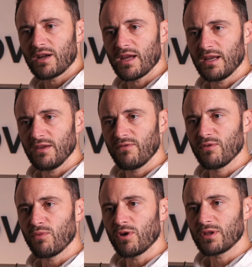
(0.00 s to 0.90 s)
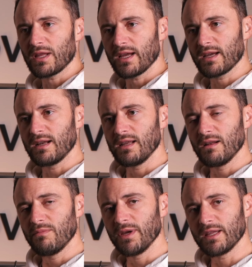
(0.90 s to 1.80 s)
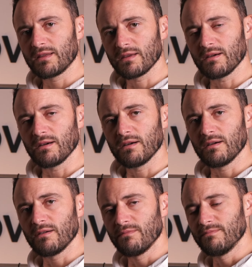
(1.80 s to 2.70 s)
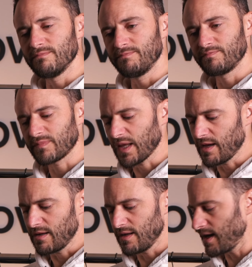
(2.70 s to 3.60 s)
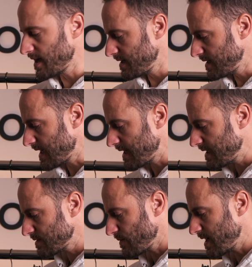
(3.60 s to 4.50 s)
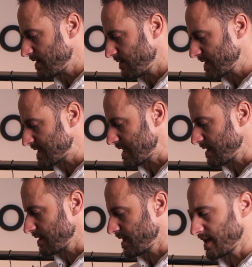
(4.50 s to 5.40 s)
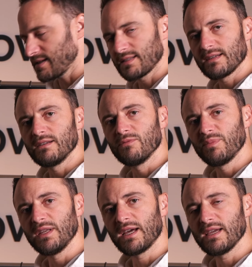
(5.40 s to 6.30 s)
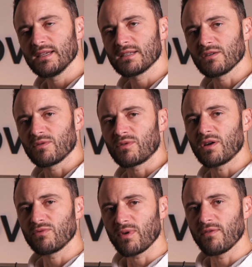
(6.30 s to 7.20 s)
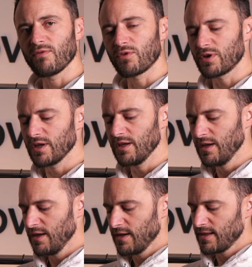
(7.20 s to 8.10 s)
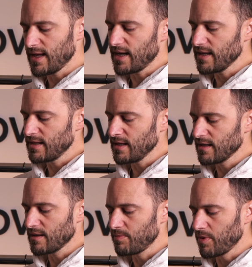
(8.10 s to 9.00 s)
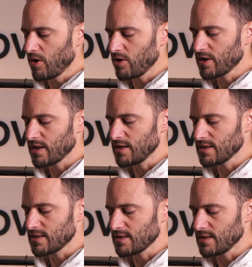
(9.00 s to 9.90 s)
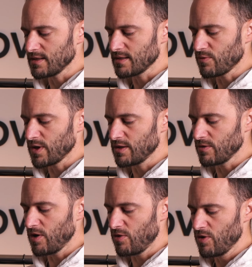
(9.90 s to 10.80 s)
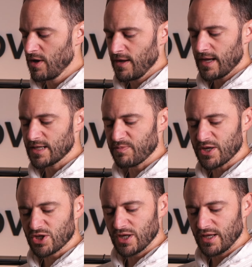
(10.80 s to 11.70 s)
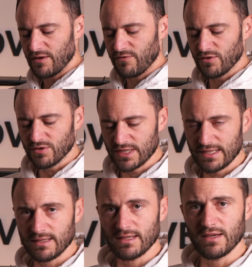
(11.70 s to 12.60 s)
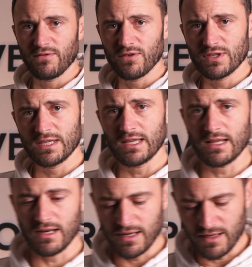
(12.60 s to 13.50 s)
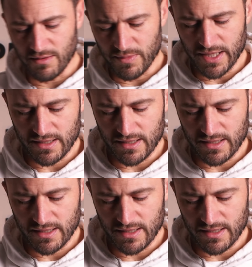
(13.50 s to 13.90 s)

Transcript: And if you want like a little bit yeah, not as wide of a saddle as the Lupina is, so around 140, then I think Ploh is the way to go, especially if you sit a little bit